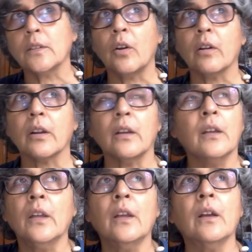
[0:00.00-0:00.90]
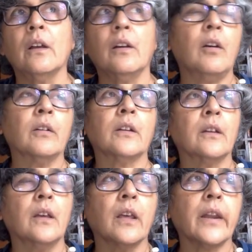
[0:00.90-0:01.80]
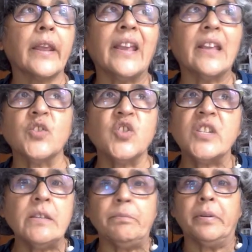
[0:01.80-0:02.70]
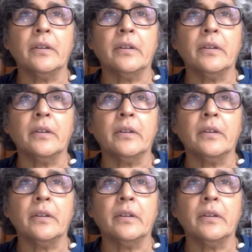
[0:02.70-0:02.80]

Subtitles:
or a grey Jeep.